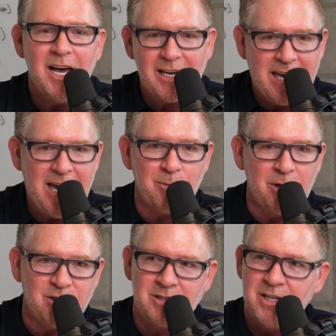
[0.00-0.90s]
a
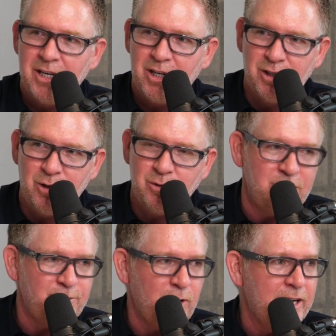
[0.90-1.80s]
camera just glued
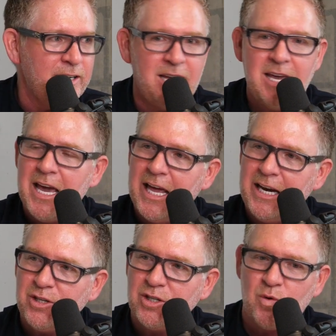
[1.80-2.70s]
to the front, and
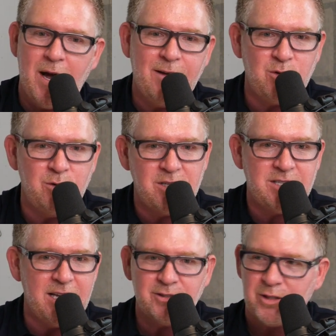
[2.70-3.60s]
he just drives through and
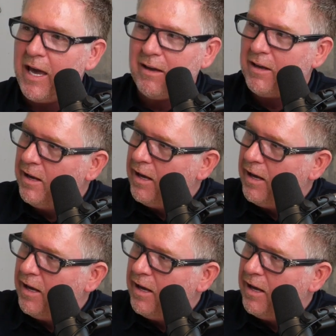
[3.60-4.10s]
just tells you, hey.